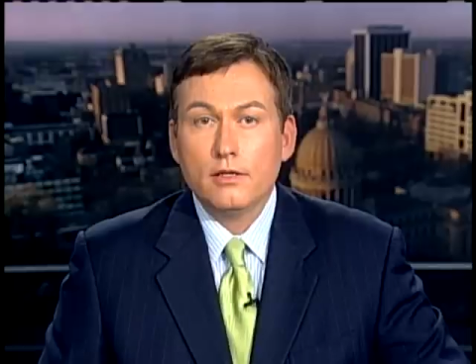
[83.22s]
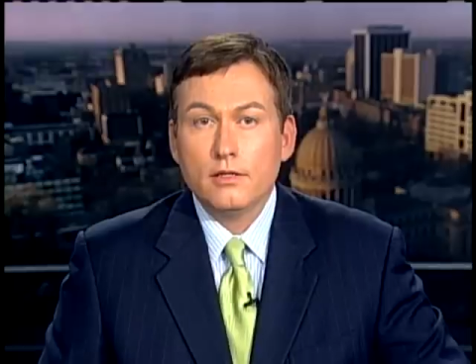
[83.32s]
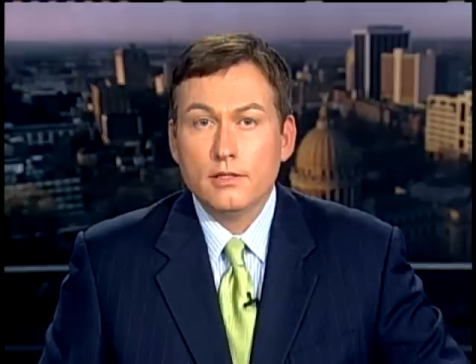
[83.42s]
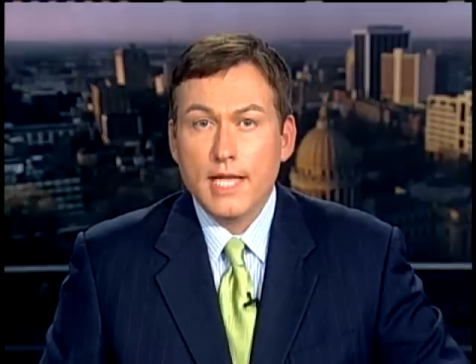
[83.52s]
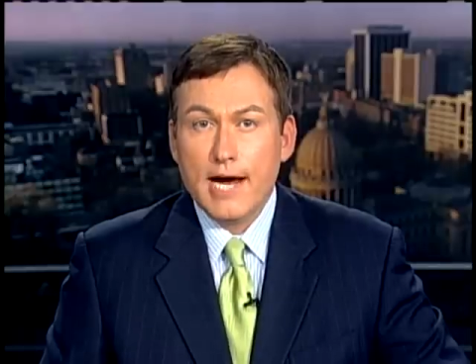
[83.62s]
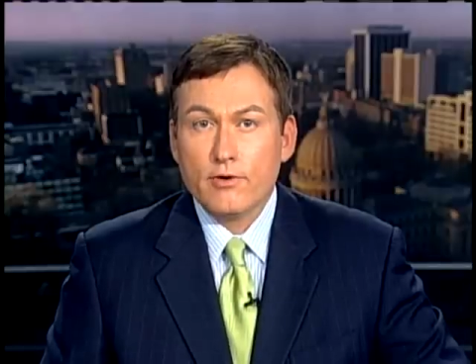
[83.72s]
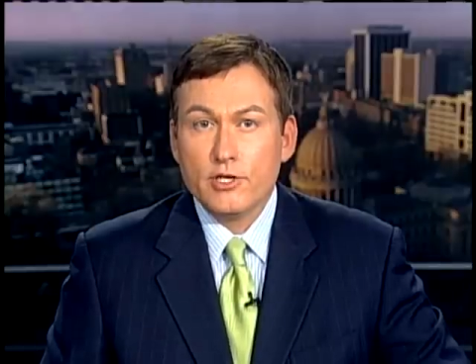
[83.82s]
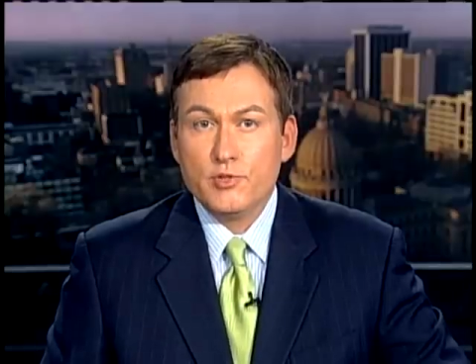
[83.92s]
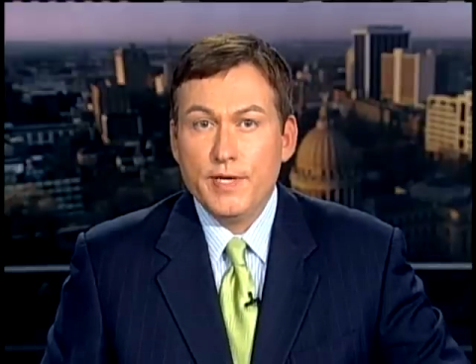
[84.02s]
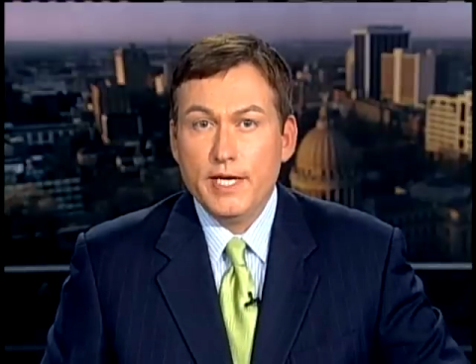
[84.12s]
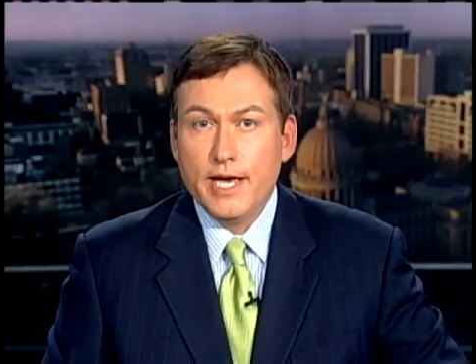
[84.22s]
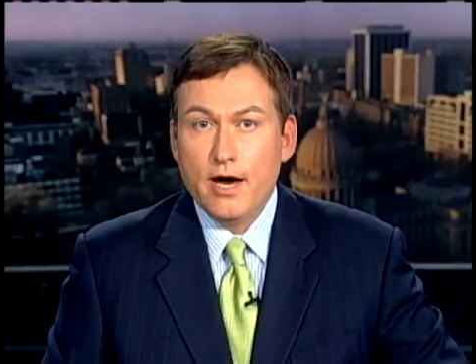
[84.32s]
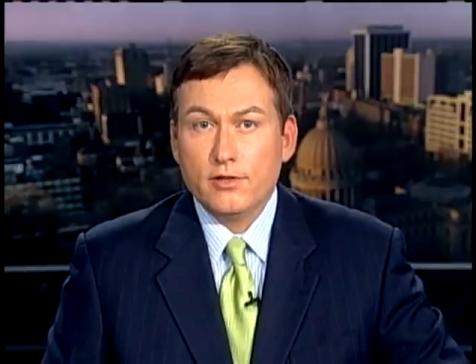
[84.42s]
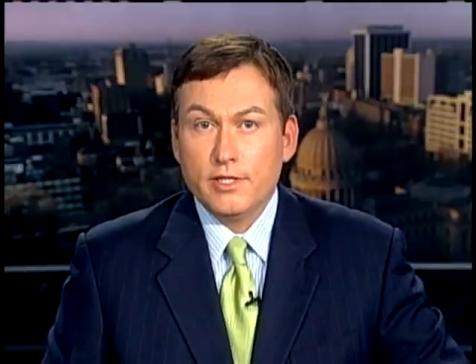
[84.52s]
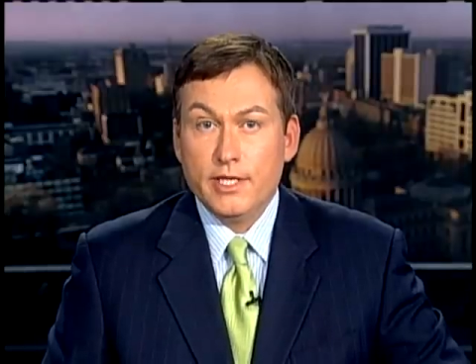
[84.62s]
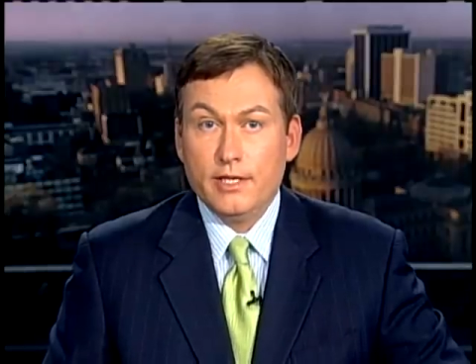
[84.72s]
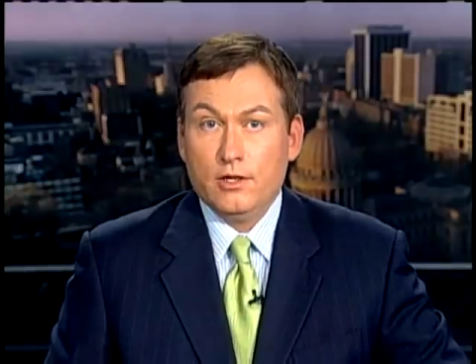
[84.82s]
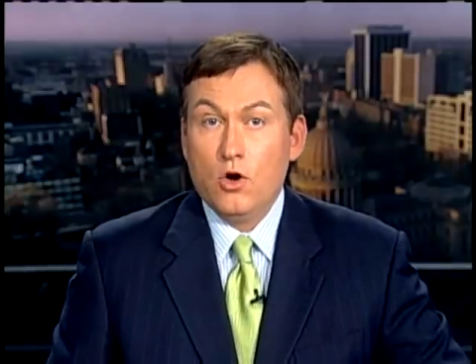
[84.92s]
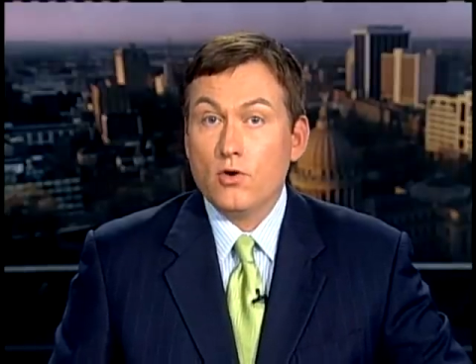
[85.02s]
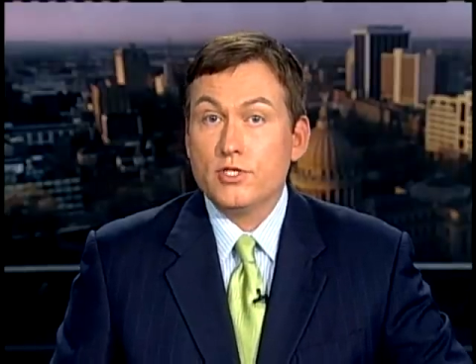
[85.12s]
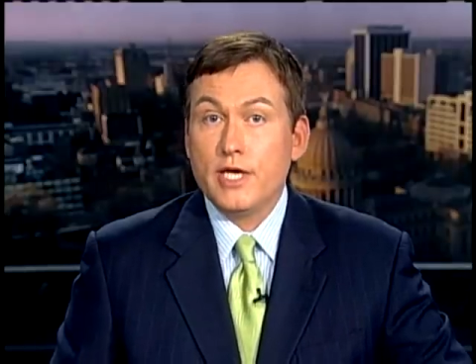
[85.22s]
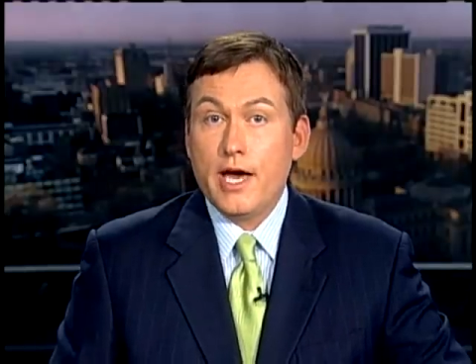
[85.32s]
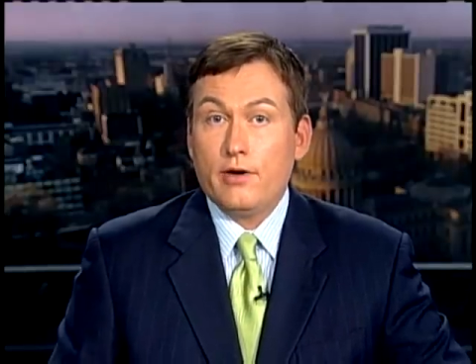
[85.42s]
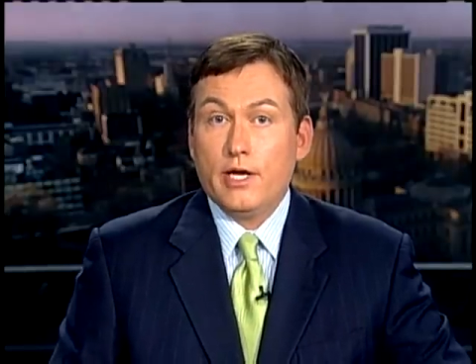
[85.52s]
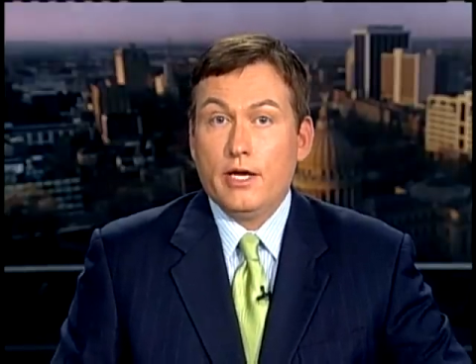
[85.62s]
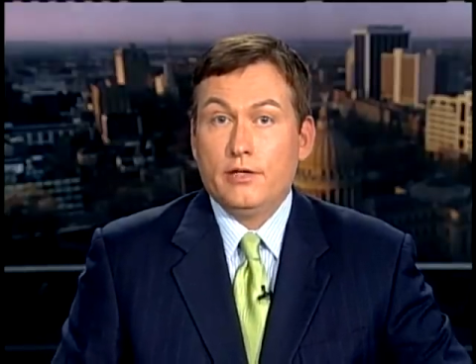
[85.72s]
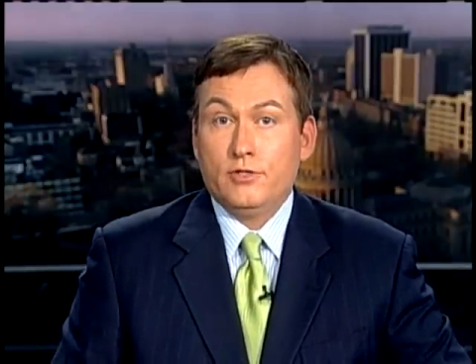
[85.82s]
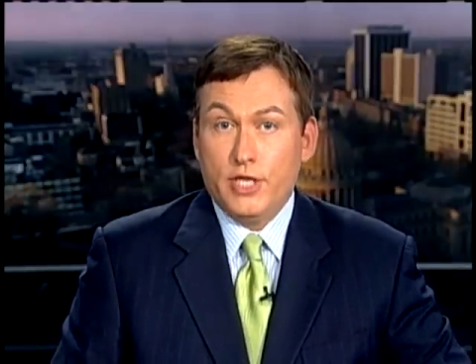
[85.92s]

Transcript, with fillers: Lowry is being held in the Lawrence County